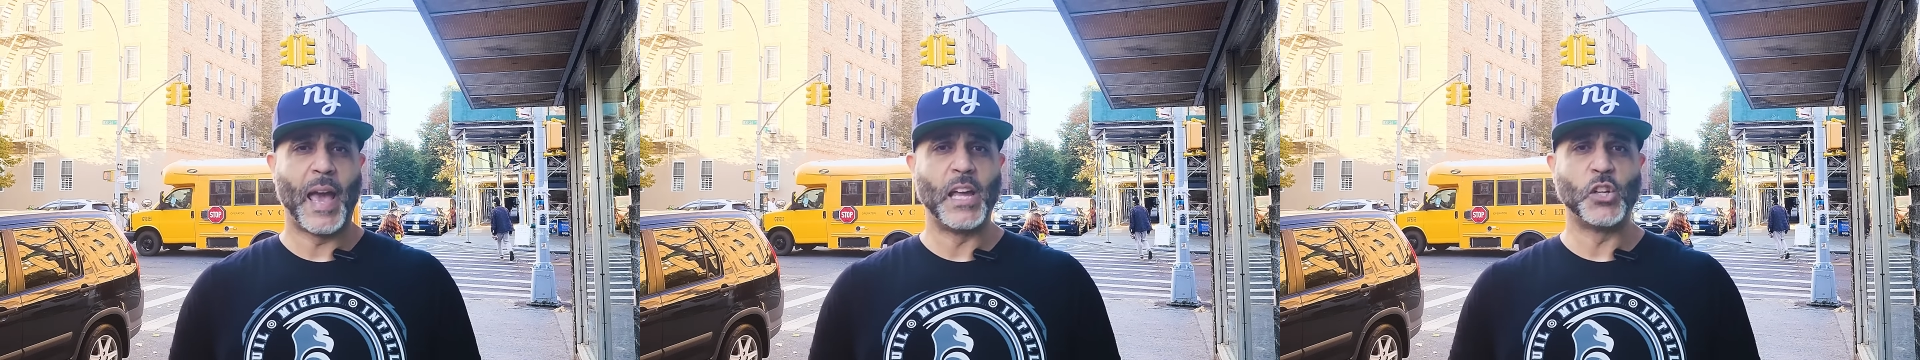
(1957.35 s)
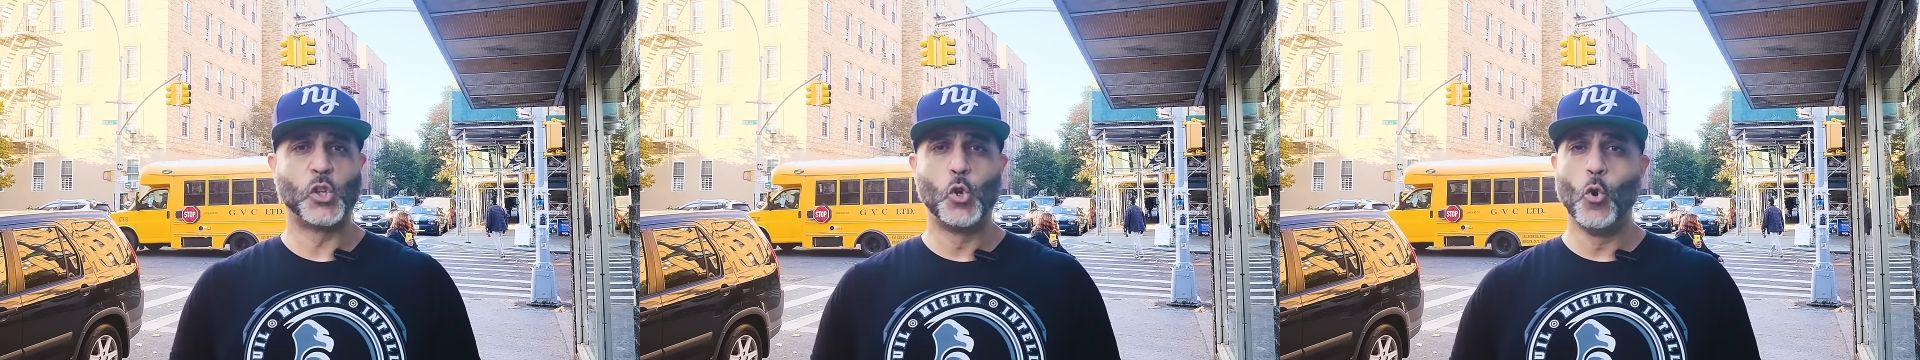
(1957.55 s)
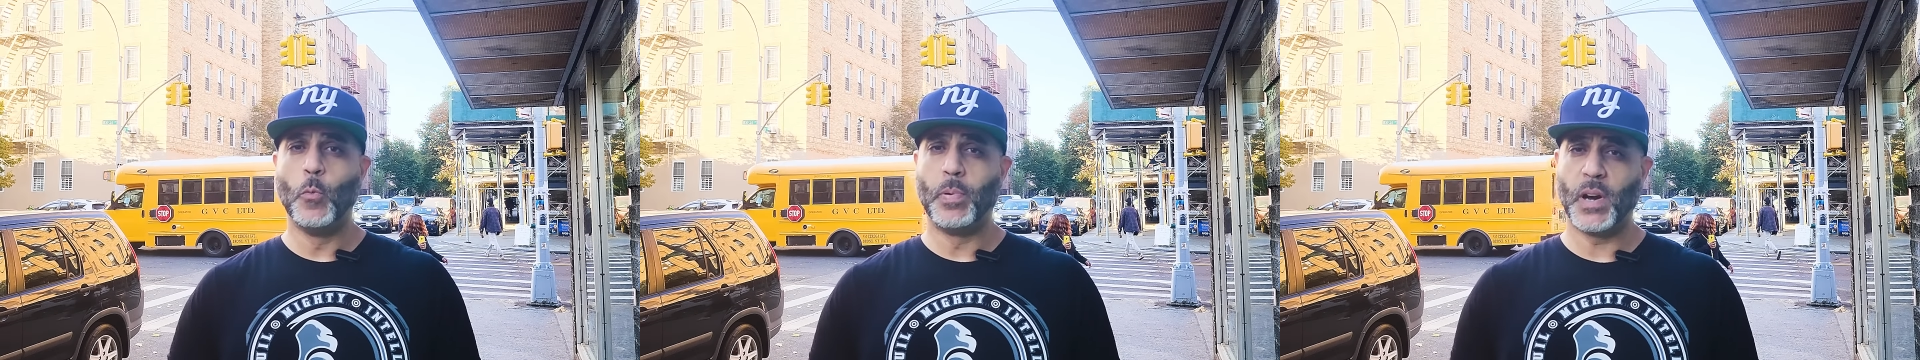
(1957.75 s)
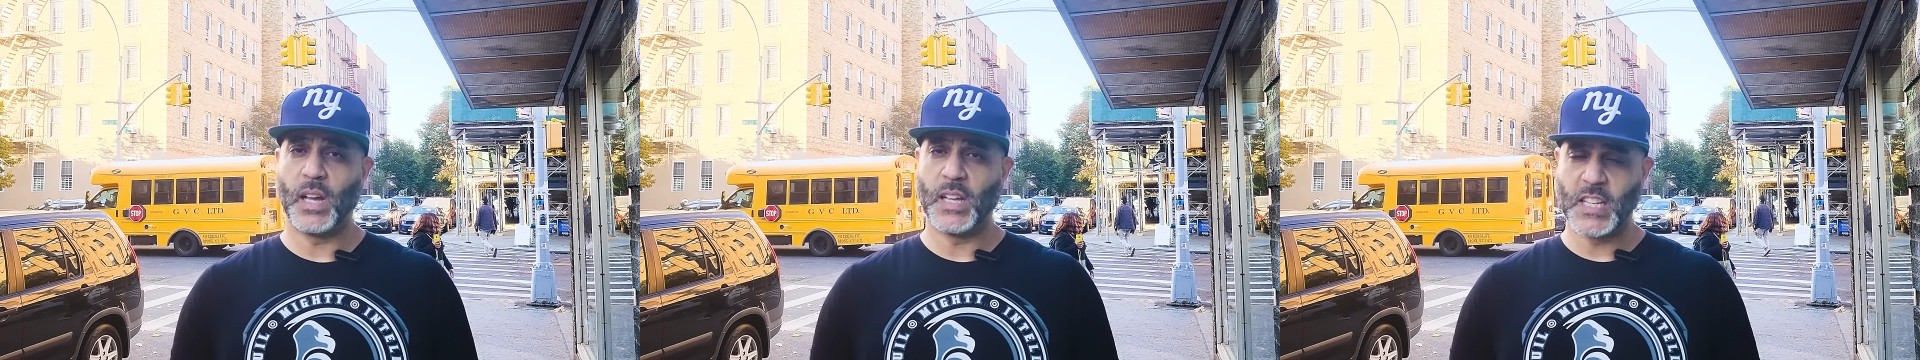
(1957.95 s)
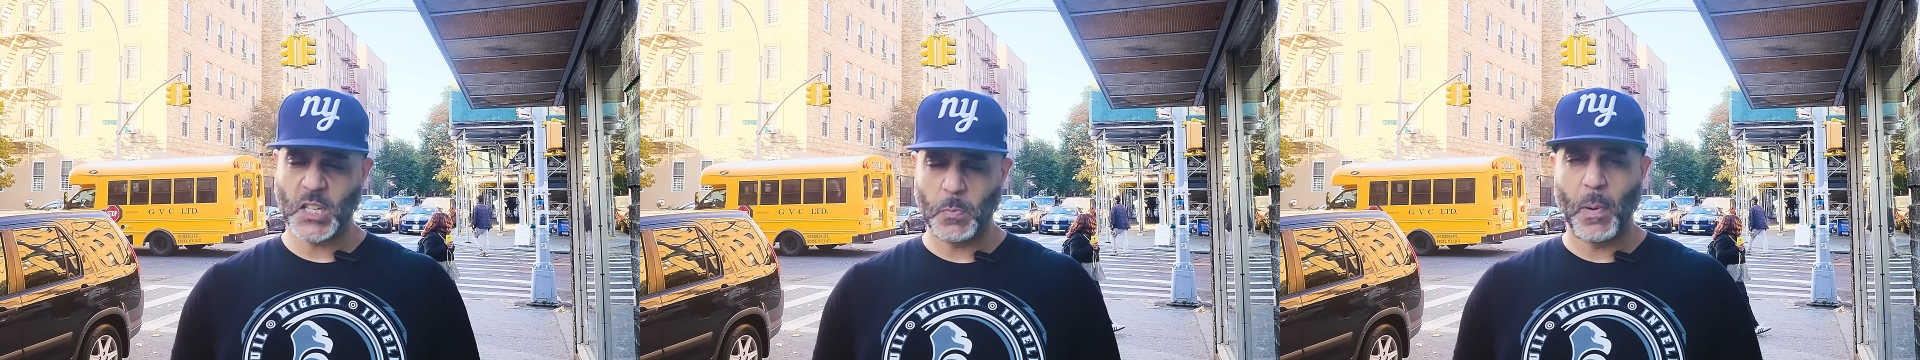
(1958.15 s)
and Cuba
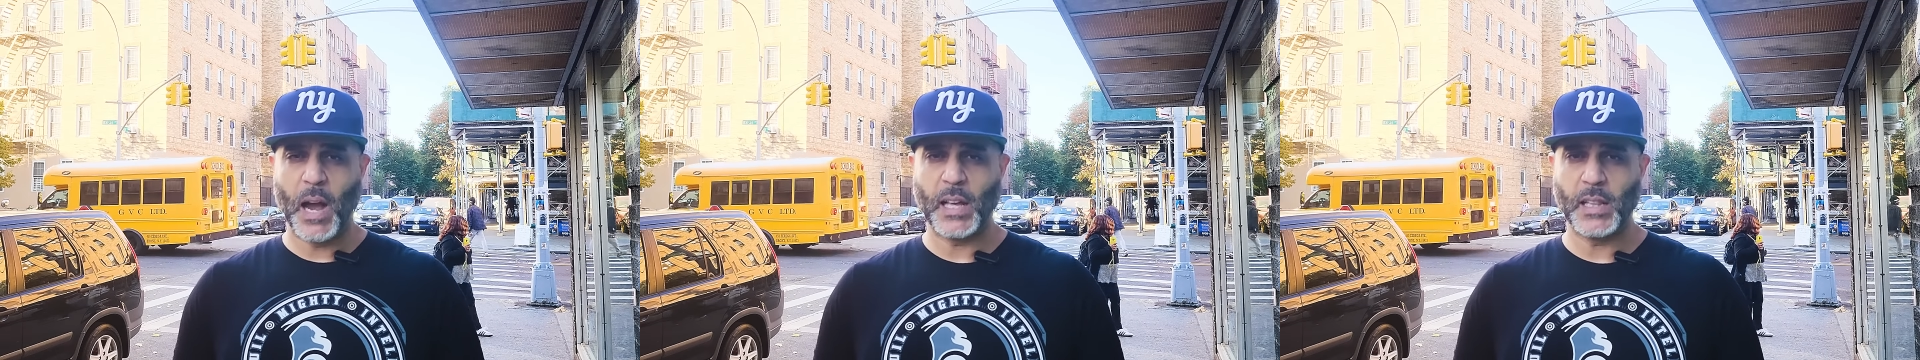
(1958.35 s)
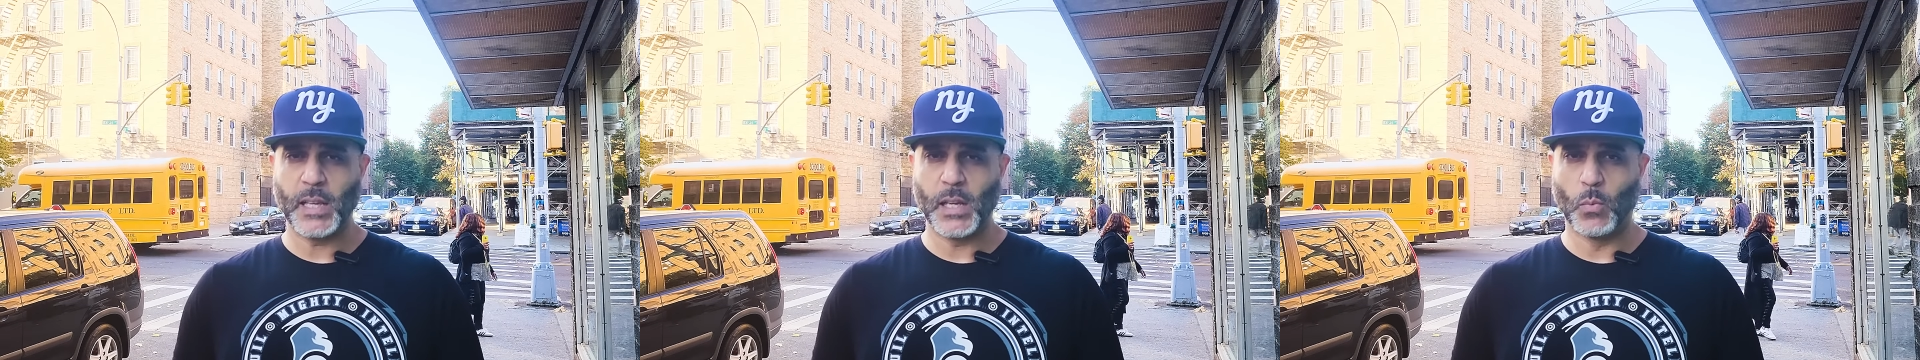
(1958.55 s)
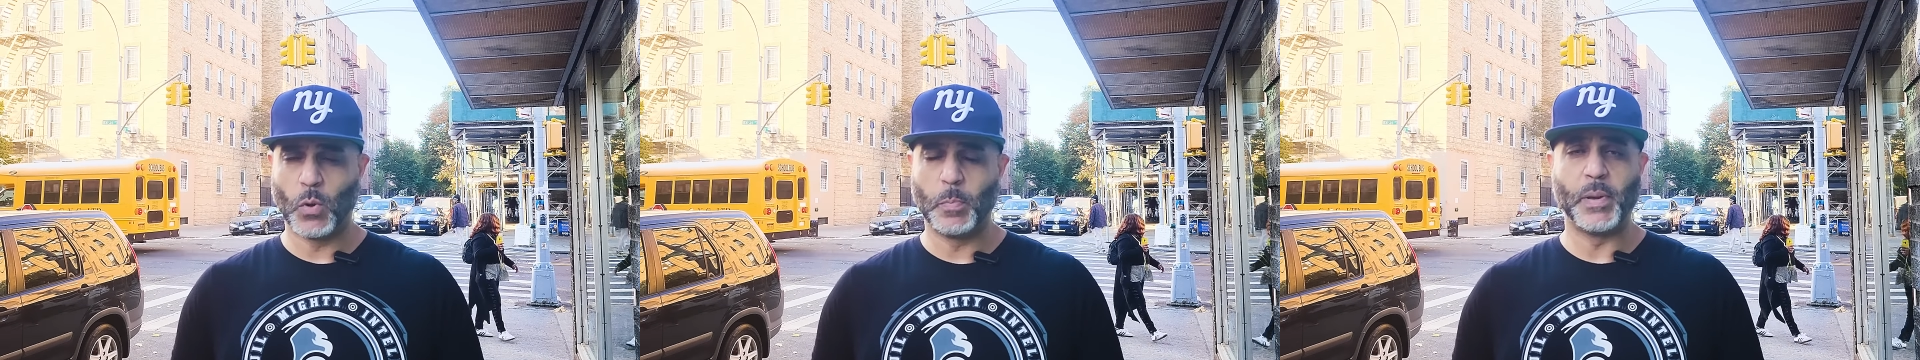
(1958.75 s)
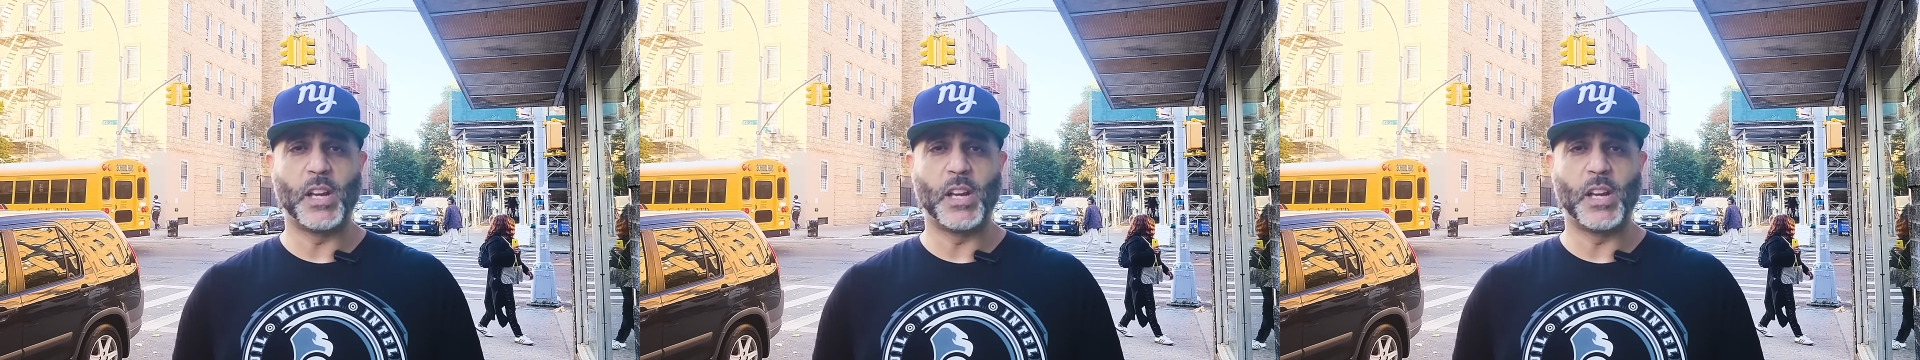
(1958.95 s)
and Smiley would